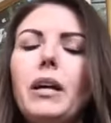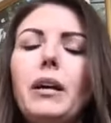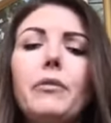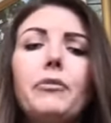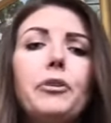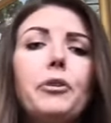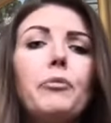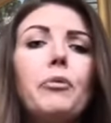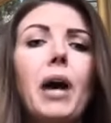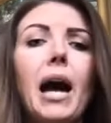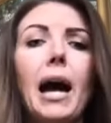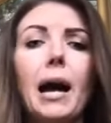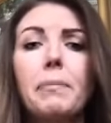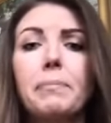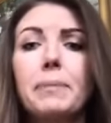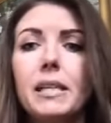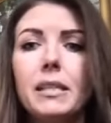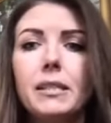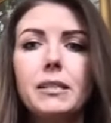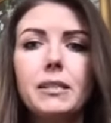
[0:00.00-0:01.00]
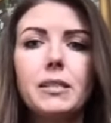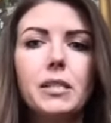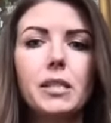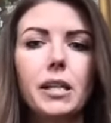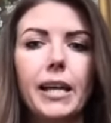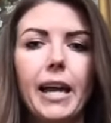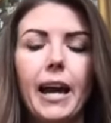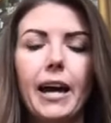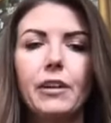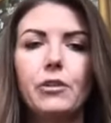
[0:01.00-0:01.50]
If you've happened
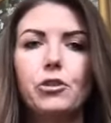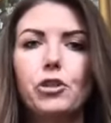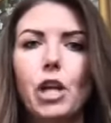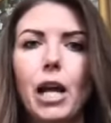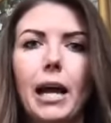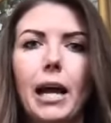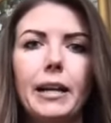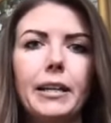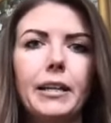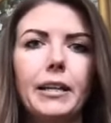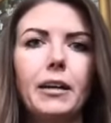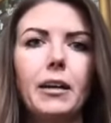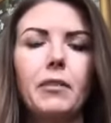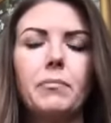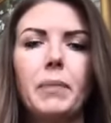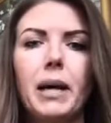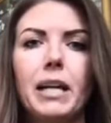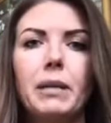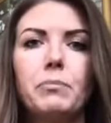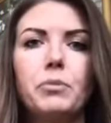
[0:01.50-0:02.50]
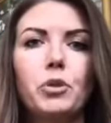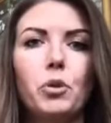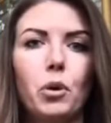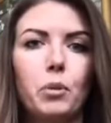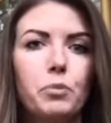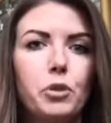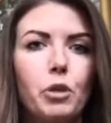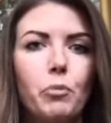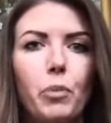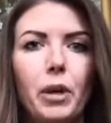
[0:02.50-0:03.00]
to catch any of my
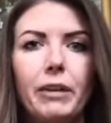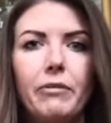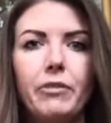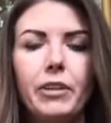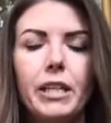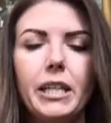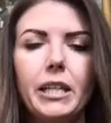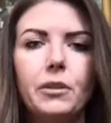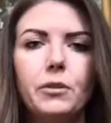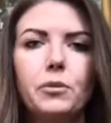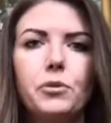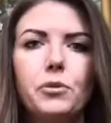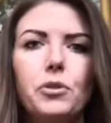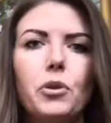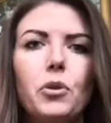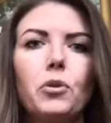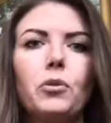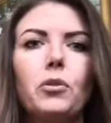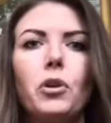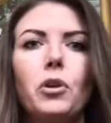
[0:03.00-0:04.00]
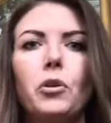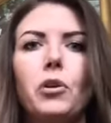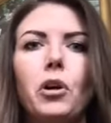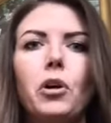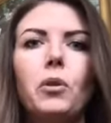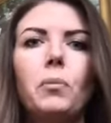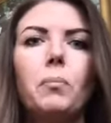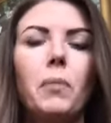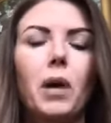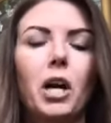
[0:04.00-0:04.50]
absorption rate videos or
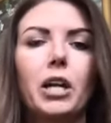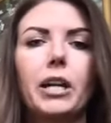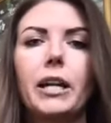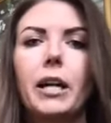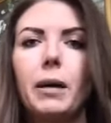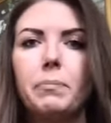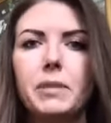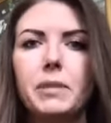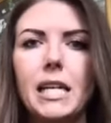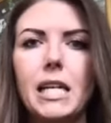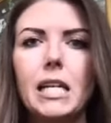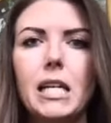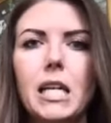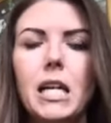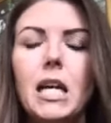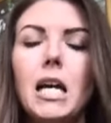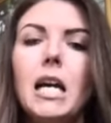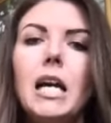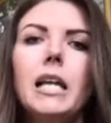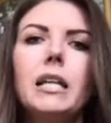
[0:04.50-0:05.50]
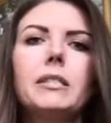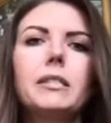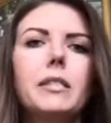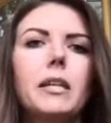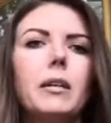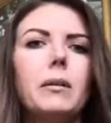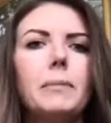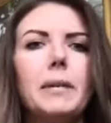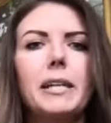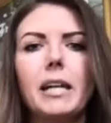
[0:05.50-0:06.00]
local market update, it's
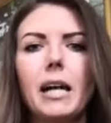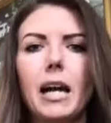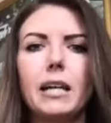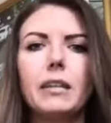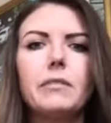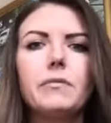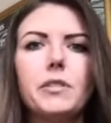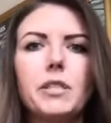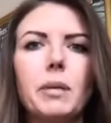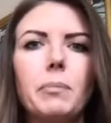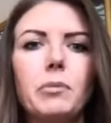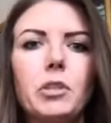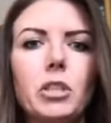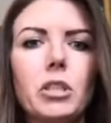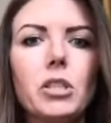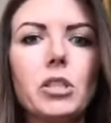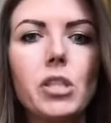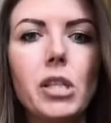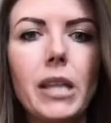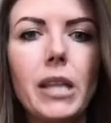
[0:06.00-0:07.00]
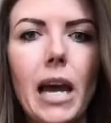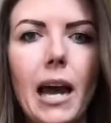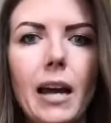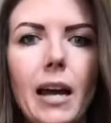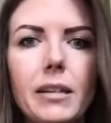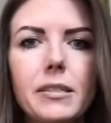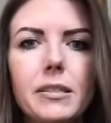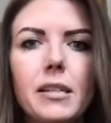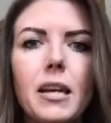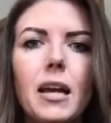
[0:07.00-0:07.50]
going to be kind of similar to
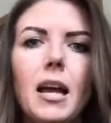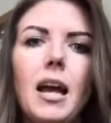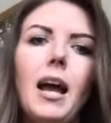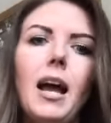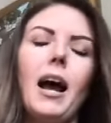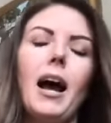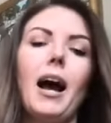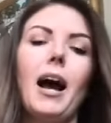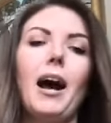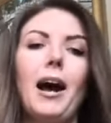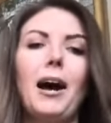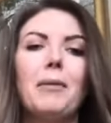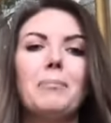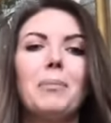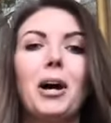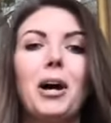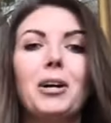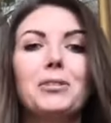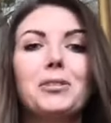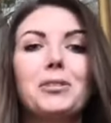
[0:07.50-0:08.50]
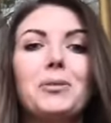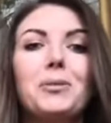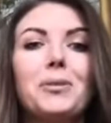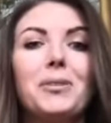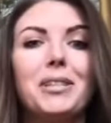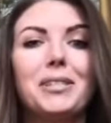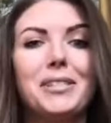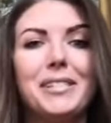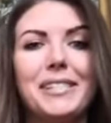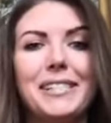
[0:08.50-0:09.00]
that. Also,
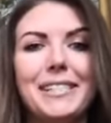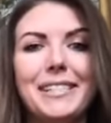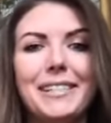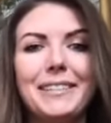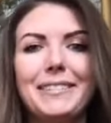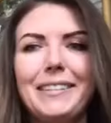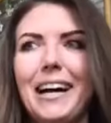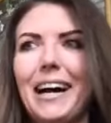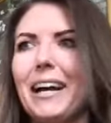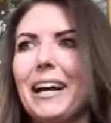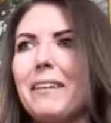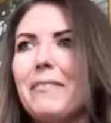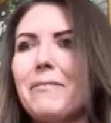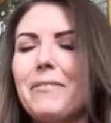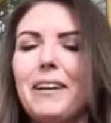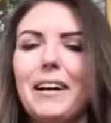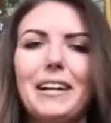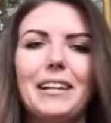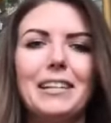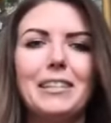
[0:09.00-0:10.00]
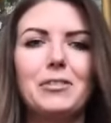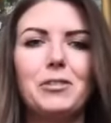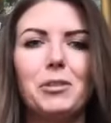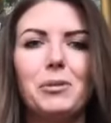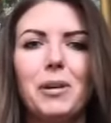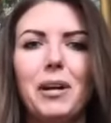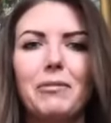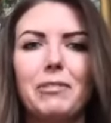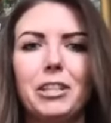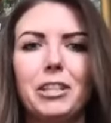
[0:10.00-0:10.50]
this is a live, and I
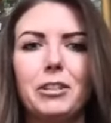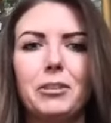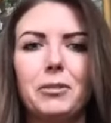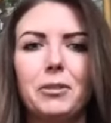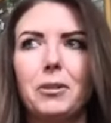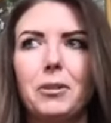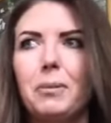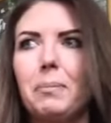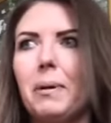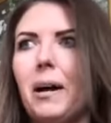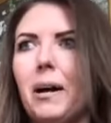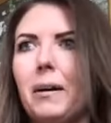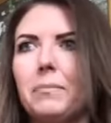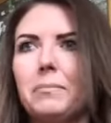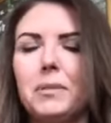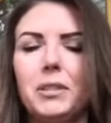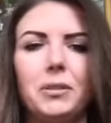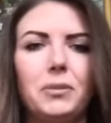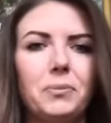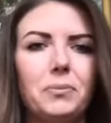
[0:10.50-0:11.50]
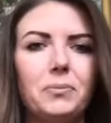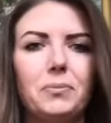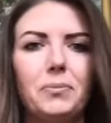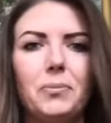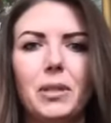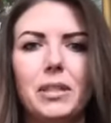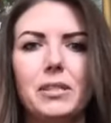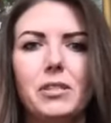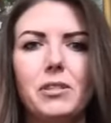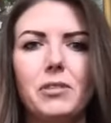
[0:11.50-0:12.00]
do have a cute little pom who
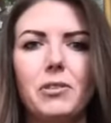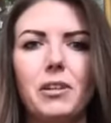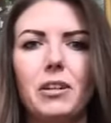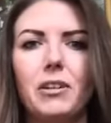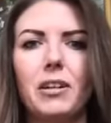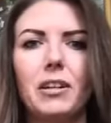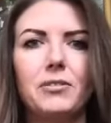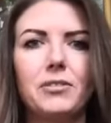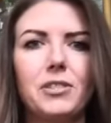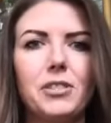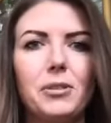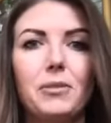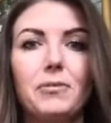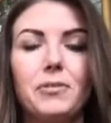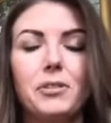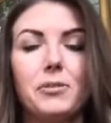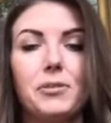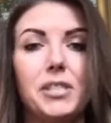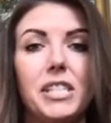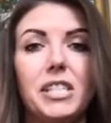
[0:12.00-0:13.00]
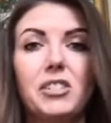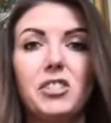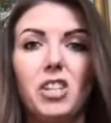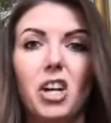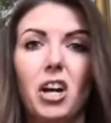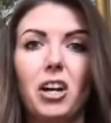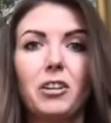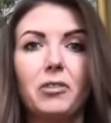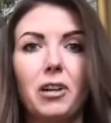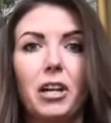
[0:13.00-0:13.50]
wants to run around. So if you see a
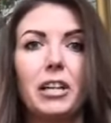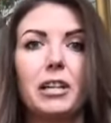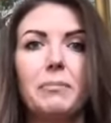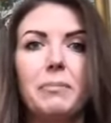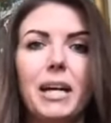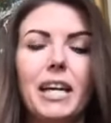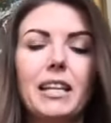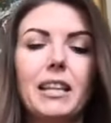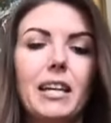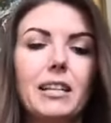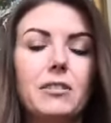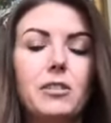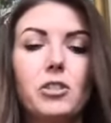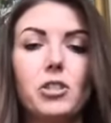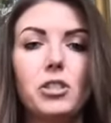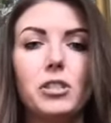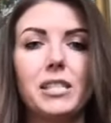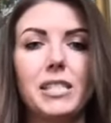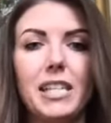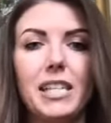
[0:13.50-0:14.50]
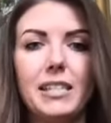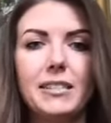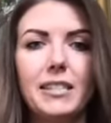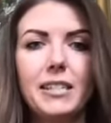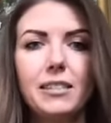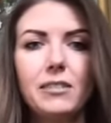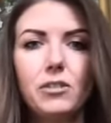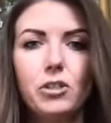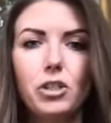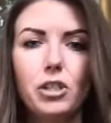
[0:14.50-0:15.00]
dog running by, that's just
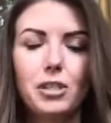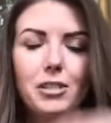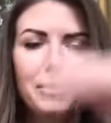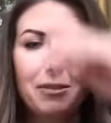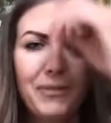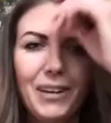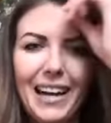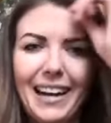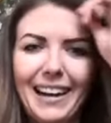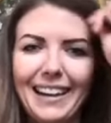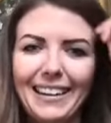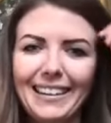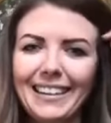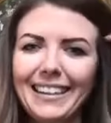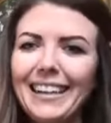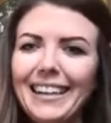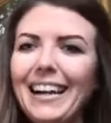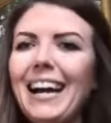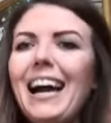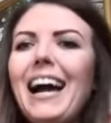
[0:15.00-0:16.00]
Daisy. She's fine.